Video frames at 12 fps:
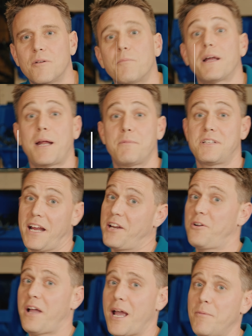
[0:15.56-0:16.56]
My name is
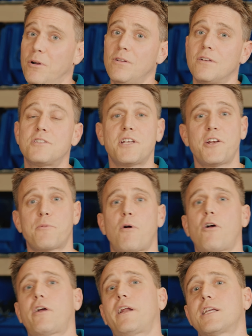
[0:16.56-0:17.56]
Daniel Hamill, Senior
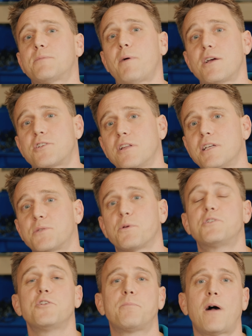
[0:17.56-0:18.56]
Marketing Specialist with
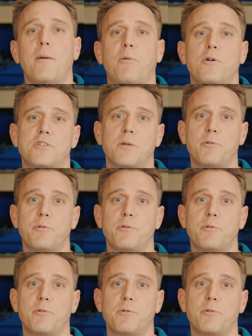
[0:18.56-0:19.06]
DuPont Personal